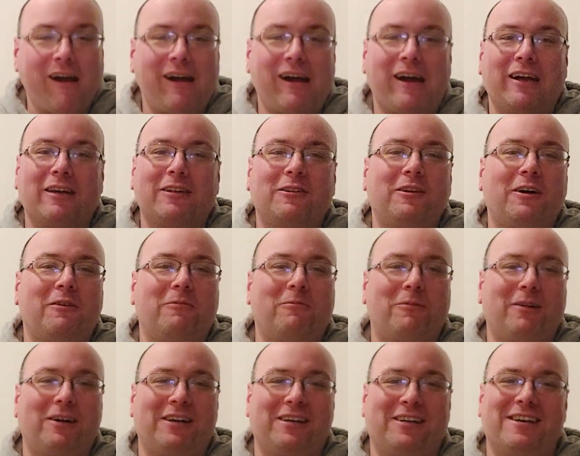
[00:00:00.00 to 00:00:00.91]
I love
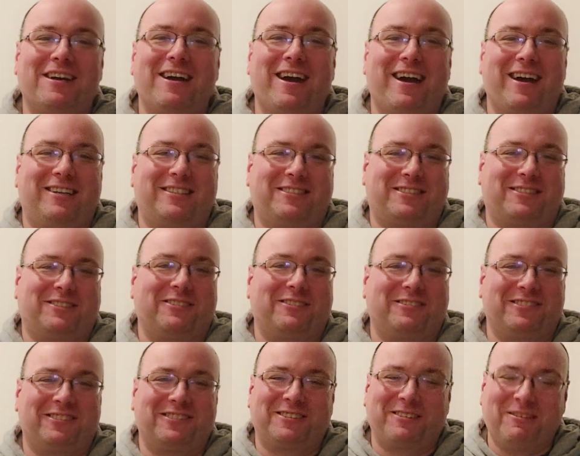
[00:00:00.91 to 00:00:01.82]
White
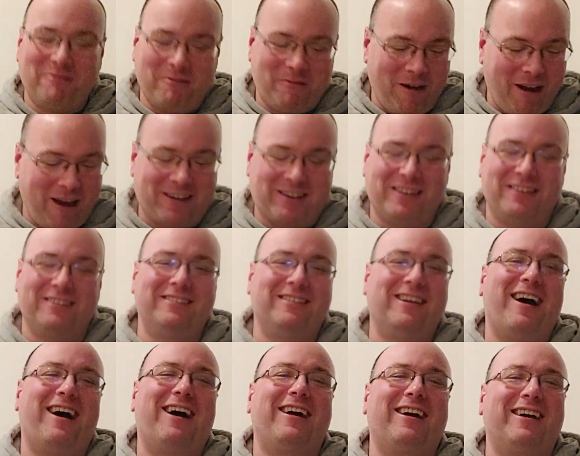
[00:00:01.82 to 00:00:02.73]
Castles. I could
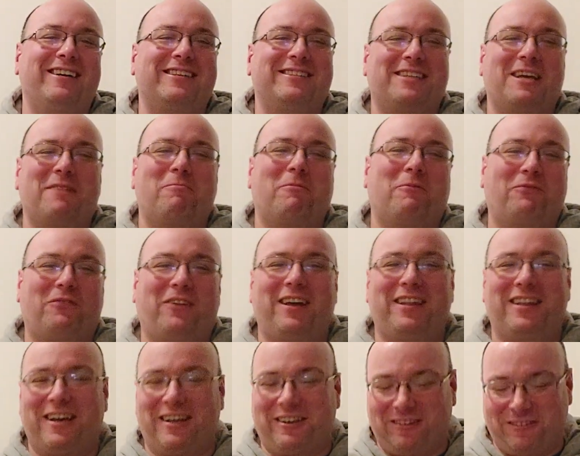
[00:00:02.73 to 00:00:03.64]
not
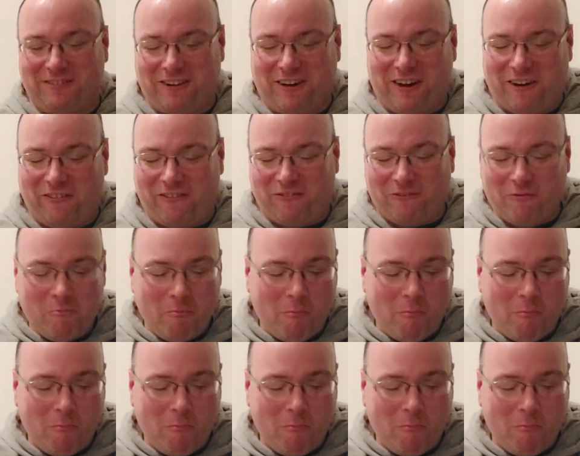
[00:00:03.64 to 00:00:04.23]
exemplify that enough.